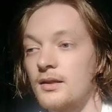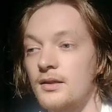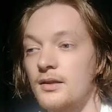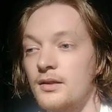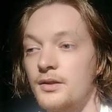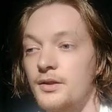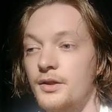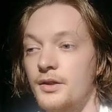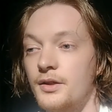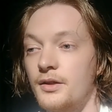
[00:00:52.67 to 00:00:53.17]

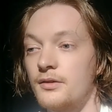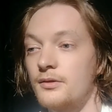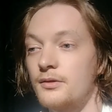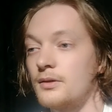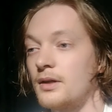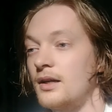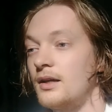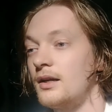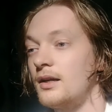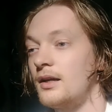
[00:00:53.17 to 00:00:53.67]

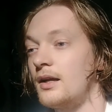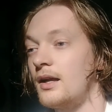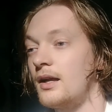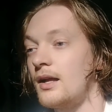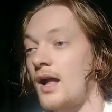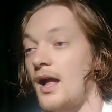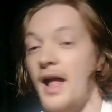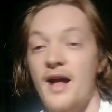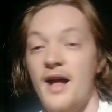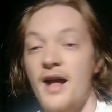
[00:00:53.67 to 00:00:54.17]

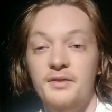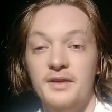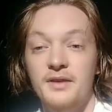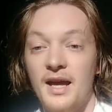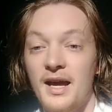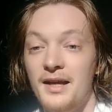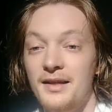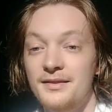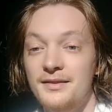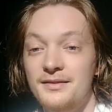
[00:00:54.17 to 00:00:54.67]
I haven't
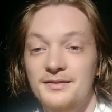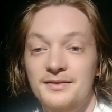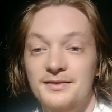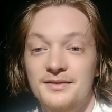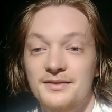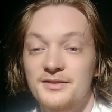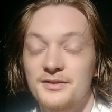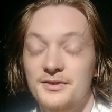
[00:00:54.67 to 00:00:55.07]
had